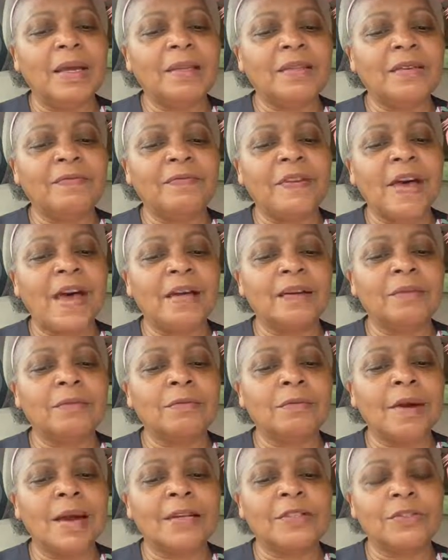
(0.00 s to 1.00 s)
in the
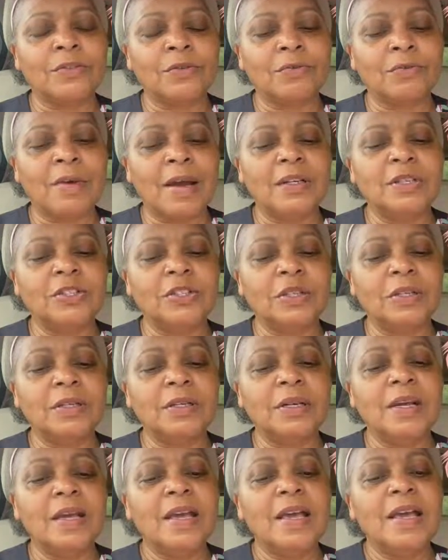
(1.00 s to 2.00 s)
final
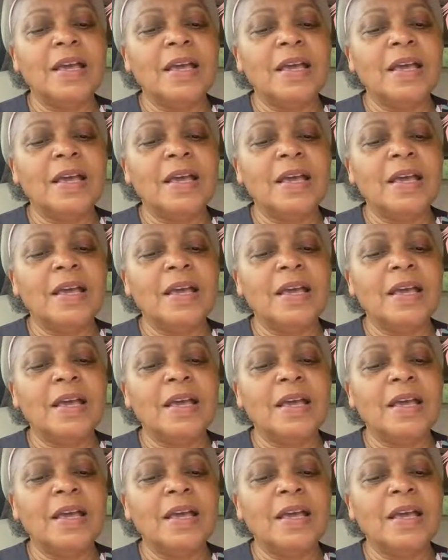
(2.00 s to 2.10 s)
resurrection.